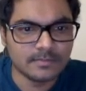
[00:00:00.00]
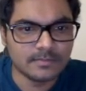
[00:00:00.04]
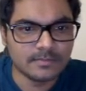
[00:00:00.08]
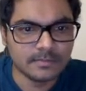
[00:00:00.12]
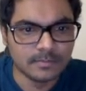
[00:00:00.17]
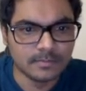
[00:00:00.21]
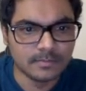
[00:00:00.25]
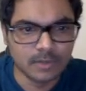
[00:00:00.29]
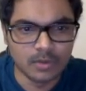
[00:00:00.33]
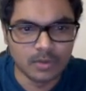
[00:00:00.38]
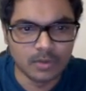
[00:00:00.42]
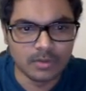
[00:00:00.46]

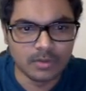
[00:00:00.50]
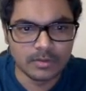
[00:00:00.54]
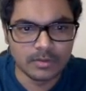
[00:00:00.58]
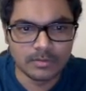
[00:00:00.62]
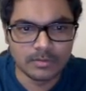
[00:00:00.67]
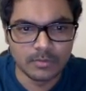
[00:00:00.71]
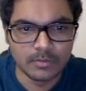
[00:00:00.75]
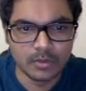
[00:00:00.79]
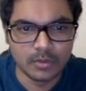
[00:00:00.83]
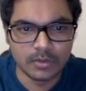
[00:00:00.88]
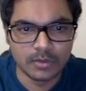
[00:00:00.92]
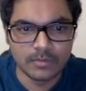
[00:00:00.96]

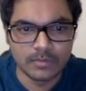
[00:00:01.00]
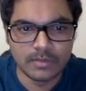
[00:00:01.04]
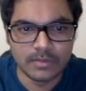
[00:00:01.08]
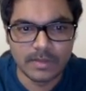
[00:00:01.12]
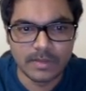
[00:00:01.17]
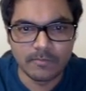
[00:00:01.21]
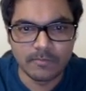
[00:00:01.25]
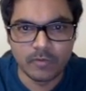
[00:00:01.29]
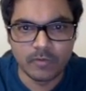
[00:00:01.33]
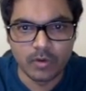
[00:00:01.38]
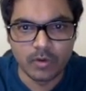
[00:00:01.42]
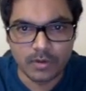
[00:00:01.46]
Both of
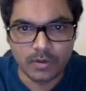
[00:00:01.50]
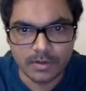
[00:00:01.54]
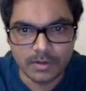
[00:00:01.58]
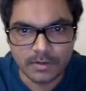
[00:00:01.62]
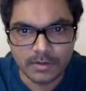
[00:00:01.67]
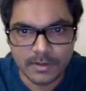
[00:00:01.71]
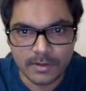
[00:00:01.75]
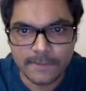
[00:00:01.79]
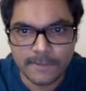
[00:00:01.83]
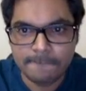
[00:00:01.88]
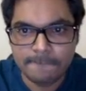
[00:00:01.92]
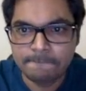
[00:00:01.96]
them work.
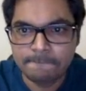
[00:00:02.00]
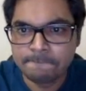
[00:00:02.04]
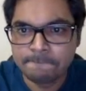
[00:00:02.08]
Okay,